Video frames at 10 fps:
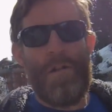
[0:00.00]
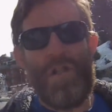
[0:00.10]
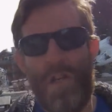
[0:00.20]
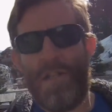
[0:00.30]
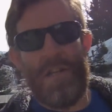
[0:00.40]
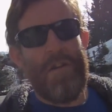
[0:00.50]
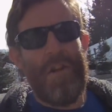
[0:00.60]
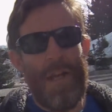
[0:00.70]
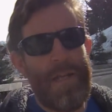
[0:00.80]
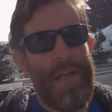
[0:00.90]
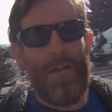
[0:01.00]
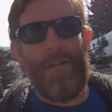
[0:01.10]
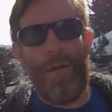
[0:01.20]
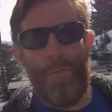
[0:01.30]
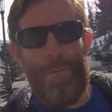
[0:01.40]
Just donated
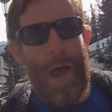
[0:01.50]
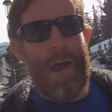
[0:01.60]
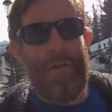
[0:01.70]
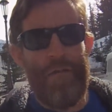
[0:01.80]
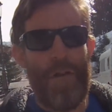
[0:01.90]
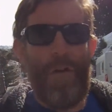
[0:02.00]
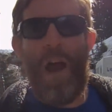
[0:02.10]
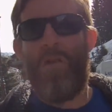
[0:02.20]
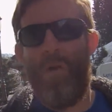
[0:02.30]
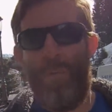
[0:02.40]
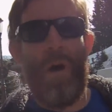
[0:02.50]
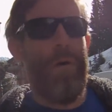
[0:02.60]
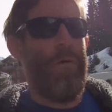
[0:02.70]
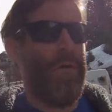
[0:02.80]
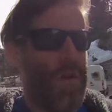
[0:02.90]
the bag full of
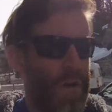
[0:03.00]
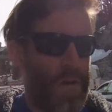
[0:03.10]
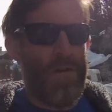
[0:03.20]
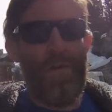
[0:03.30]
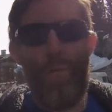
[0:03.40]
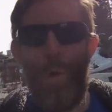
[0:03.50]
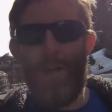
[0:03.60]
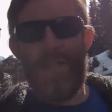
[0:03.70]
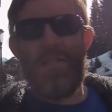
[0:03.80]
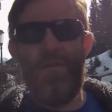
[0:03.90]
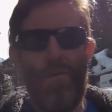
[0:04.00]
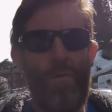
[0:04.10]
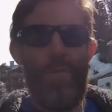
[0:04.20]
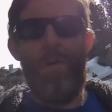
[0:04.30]
Haribo to White Storm.